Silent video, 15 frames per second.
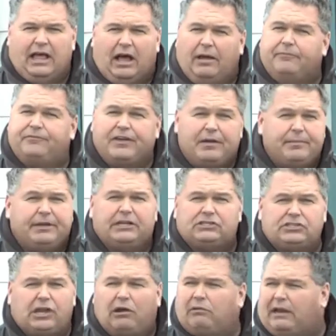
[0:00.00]
I'm filming this
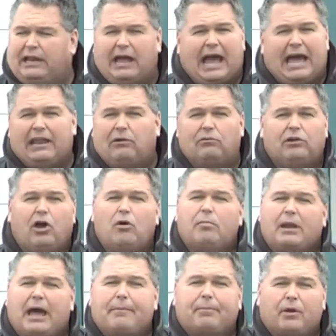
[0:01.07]
show right now. I don't know,
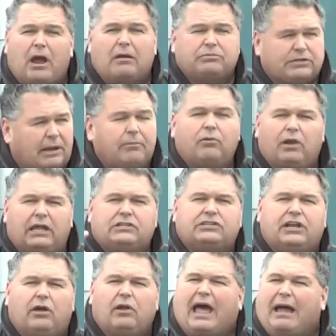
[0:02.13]
but I promise you, I'm going to let you
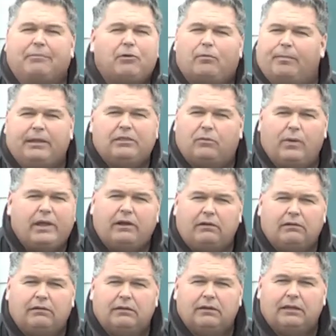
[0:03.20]
know I'm going to be the winner.
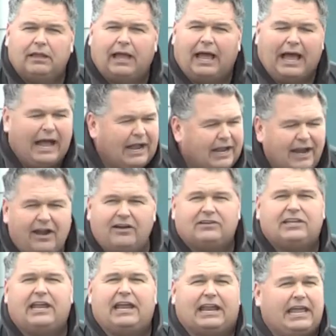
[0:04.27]
I
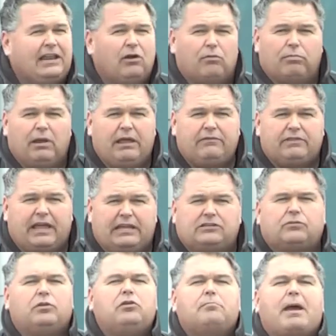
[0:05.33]
guarantee it. He don't believe that. He
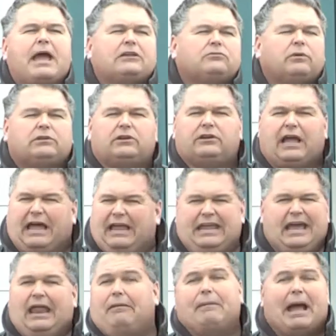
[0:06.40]
said, will you match what they're doing? I ain't
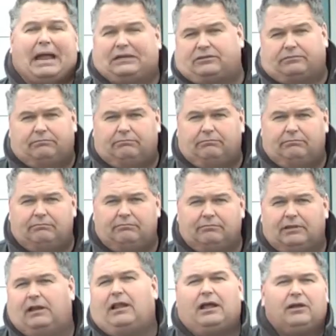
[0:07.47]
got to match them.
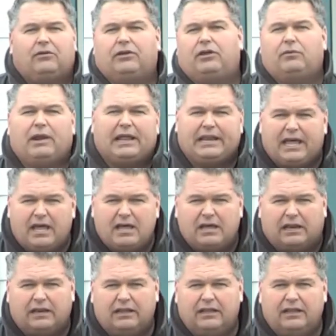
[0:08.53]
They're not going to do what I
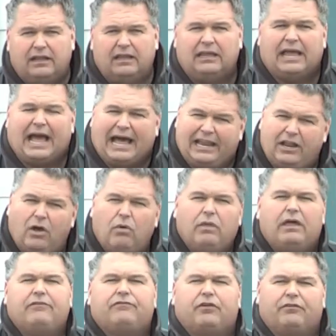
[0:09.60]
done. I know
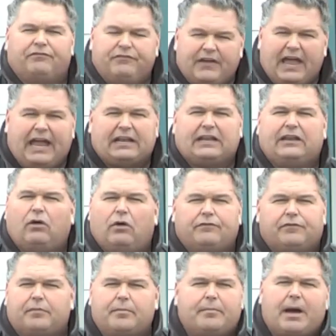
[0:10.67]
that for a fact. I know it
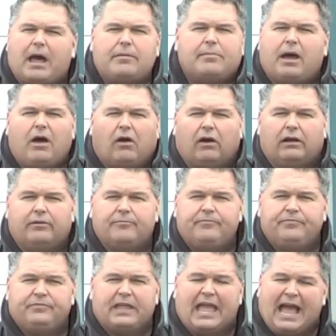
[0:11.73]
from the bottom of my heart.
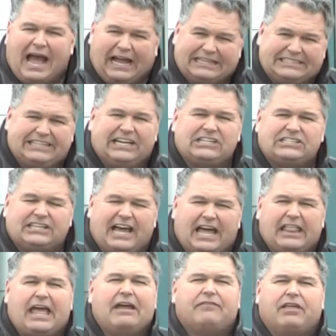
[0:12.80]
I just got
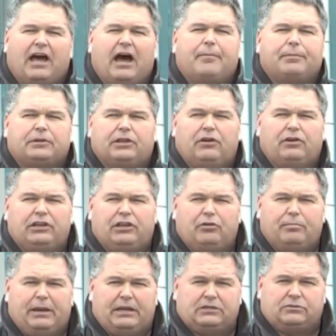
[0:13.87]
to have the opportunity to do
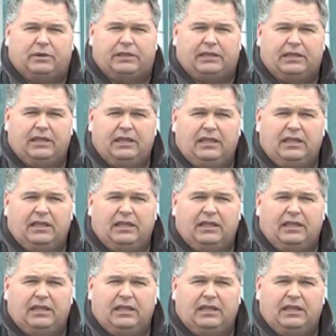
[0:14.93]
business with you.